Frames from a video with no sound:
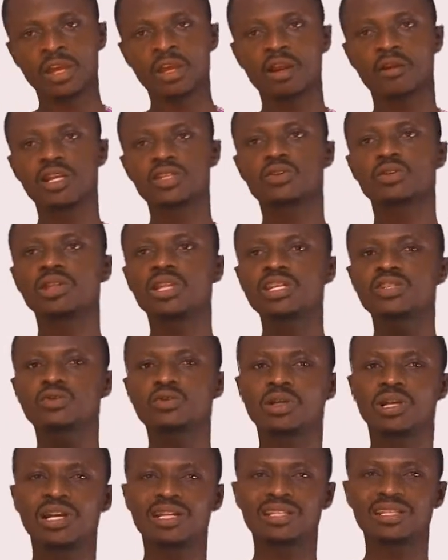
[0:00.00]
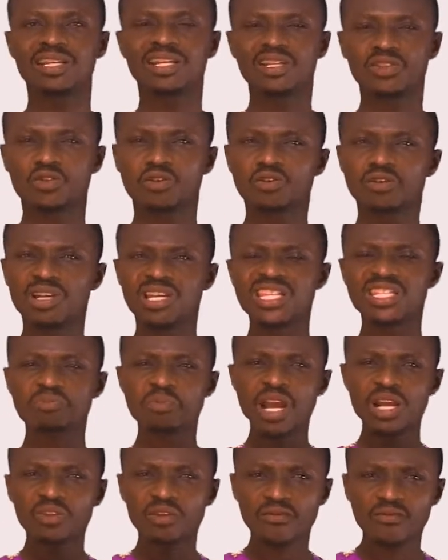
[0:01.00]
Alright, so let's look at, so in
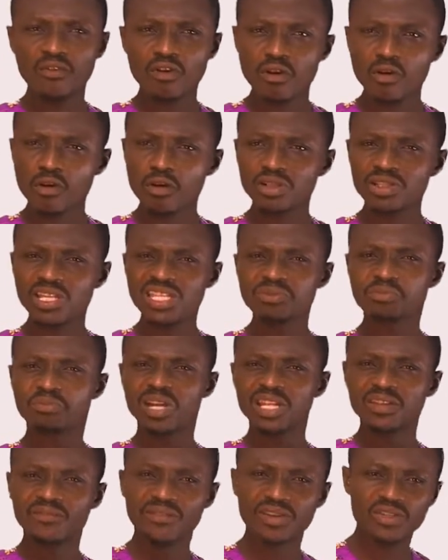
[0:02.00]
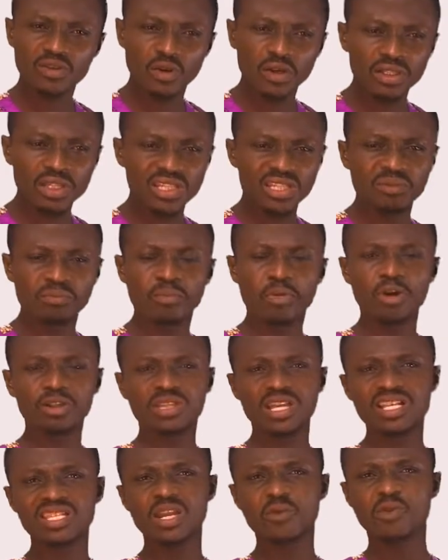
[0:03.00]
spite of all these benefits, all this
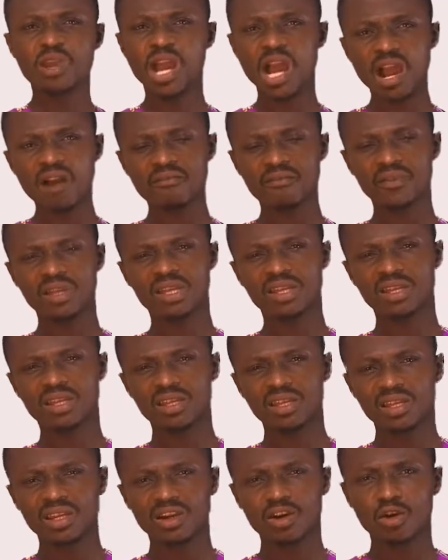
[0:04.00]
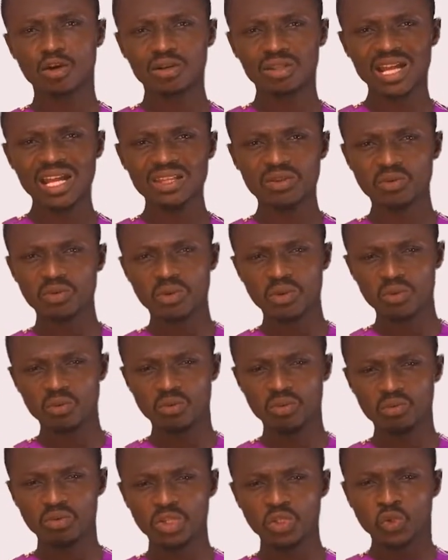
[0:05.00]
importance that we have, or that
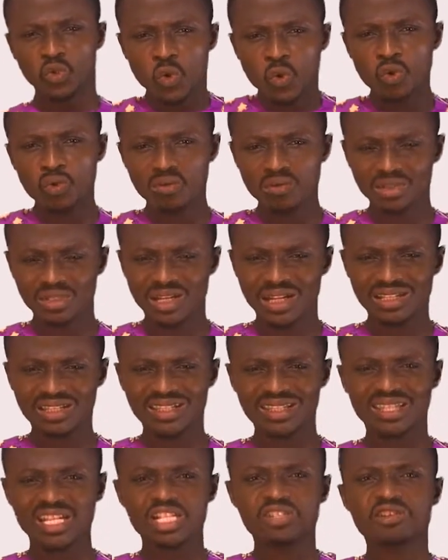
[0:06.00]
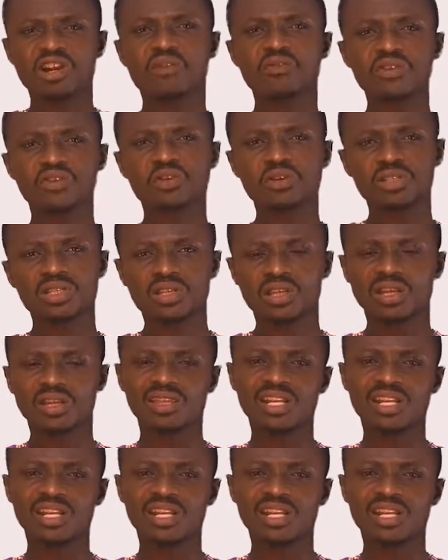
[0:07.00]
we know that natural resources